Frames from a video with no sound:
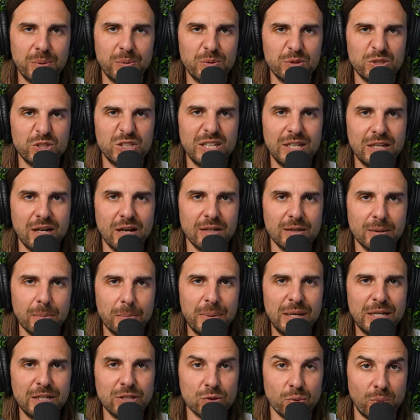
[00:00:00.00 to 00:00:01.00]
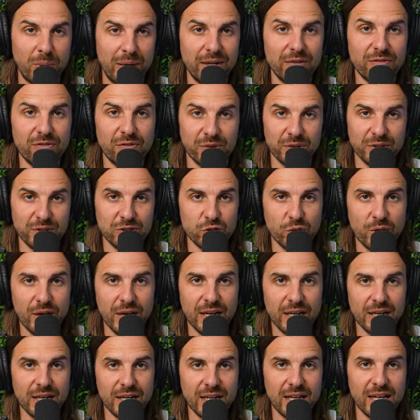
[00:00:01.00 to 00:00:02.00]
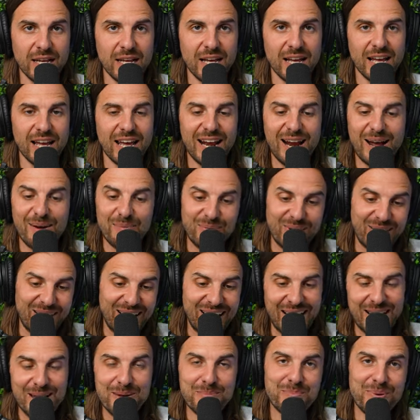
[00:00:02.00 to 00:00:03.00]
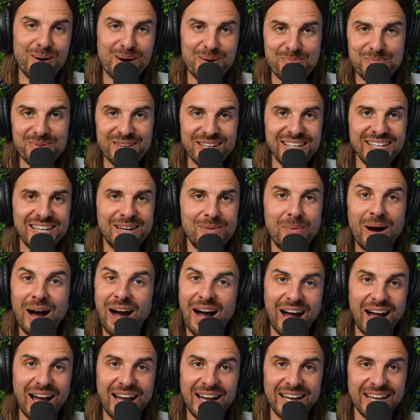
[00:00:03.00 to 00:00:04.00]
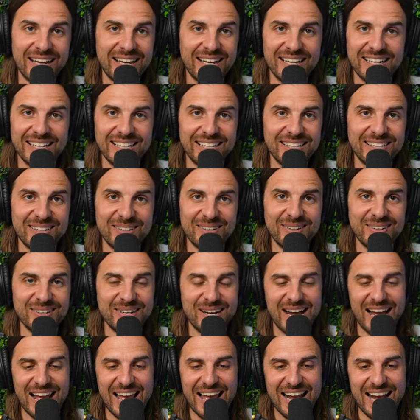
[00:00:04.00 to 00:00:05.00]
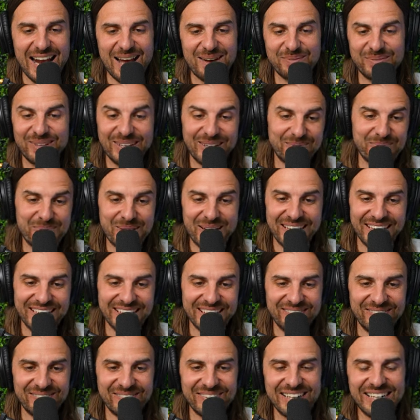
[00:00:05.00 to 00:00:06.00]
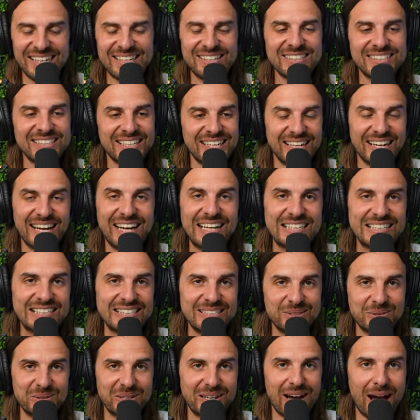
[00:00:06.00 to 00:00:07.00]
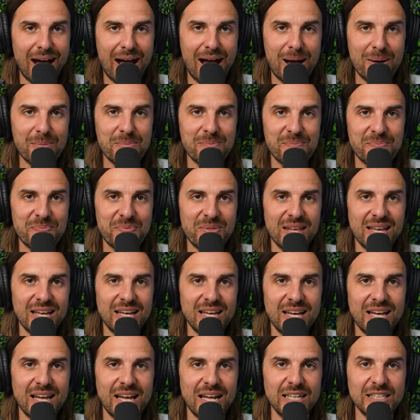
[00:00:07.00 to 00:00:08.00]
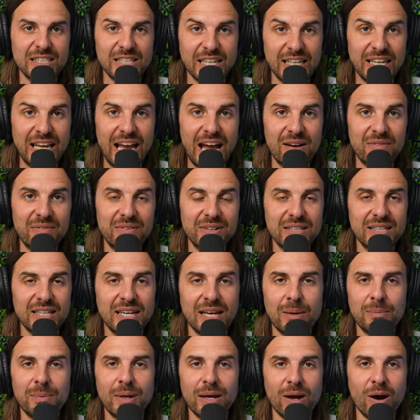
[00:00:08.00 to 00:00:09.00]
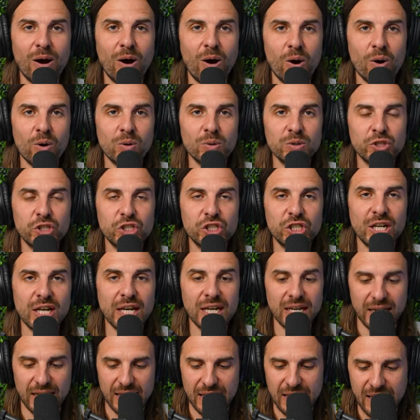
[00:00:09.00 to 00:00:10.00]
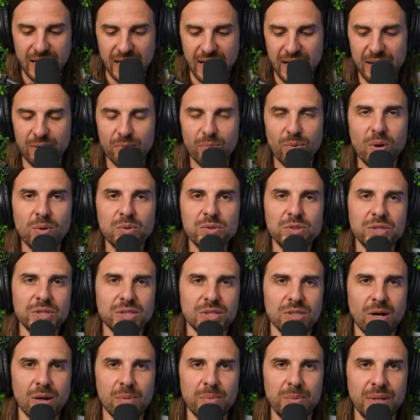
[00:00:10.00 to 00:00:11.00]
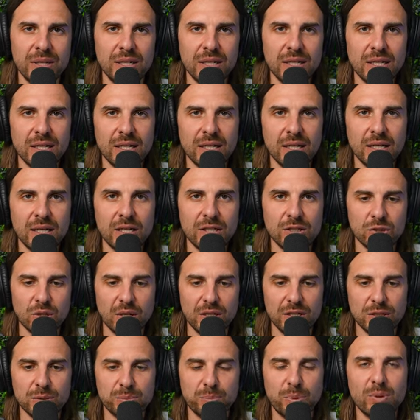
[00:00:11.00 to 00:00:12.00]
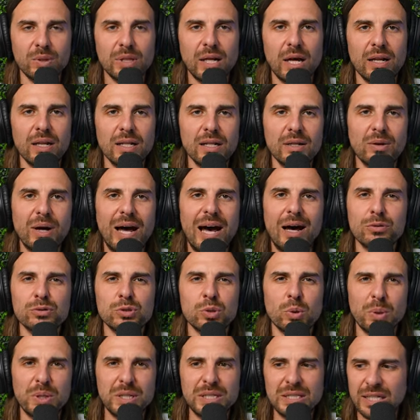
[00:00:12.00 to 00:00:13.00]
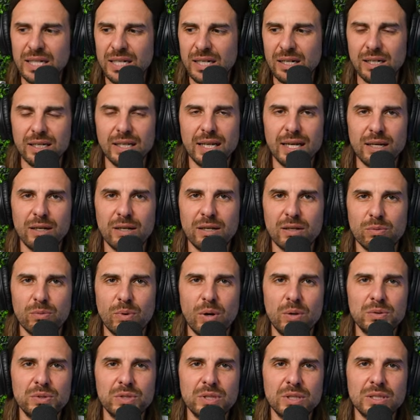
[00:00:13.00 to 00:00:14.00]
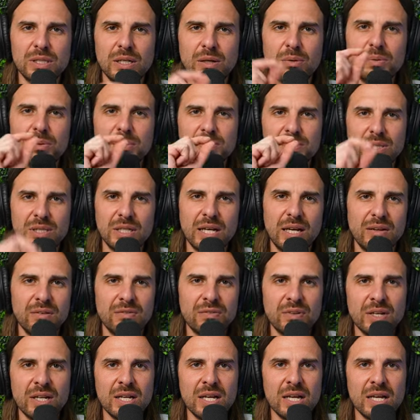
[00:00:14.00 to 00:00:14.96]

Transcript: We're sitting on the bench waiting for the train. And I'm like, hey puppy, I'm high, you know? And I'm like petting him and it's connected to a cop. And he's like, you have anything? I'm like, oh shit. And I had roaches on me. So I just pulled out a little Altoid tin of like roaches that we would save.